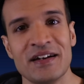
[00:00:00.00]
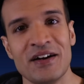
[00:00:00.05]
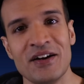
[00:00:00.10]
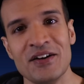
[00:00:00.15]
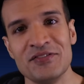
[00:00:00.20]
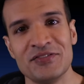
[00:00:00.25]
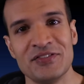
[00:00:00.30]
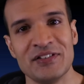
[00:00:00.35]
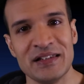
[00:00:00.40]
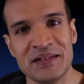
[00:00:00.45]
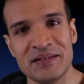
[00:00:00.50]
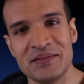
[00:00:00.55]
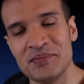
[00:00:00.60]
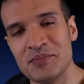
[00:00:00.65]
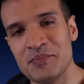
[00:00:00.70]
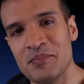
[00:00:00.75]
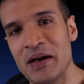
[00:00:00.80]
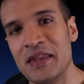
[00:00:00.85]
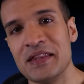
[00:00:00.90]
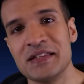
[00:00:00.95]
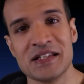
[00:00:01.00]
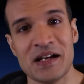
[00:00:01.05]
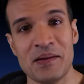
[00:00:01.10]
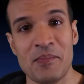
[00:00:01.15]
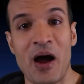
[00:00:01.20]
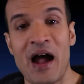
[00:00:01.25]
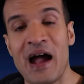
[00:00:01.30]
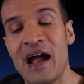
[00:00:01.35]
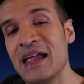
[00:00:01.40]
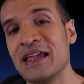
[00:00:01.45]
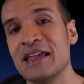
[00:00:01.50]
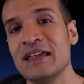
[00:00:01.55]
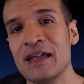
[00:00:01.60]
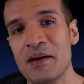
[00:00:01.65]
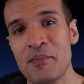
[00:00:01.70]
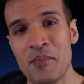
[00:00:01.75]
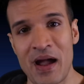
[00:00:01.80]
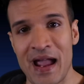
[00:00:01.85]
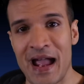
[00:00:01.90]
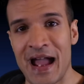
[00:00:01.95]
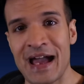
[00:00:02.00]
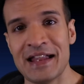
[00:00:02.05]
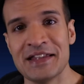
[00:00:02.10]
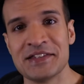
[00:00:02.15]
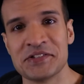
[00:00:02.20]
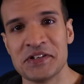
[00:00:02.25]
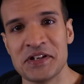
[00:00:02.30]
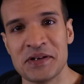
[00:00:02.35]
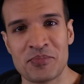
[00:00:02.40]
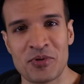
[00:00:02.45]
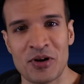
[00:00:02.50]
Hopefully by the time I get my hands on it,